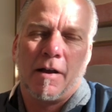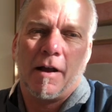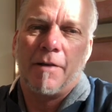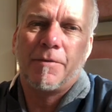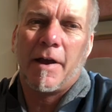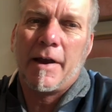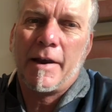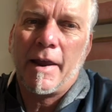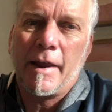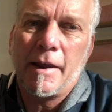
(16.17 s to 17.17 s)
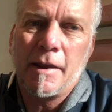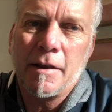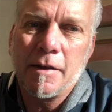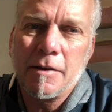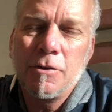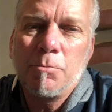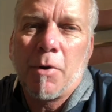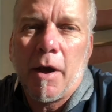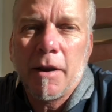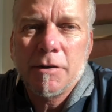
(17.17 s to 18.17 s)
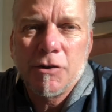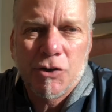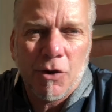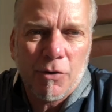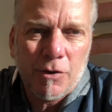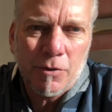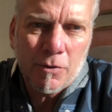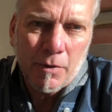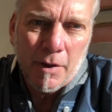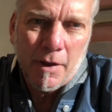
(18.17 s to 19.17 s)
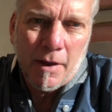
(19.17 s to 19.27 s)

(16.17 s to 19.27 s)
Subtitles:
I've got a new product to show you.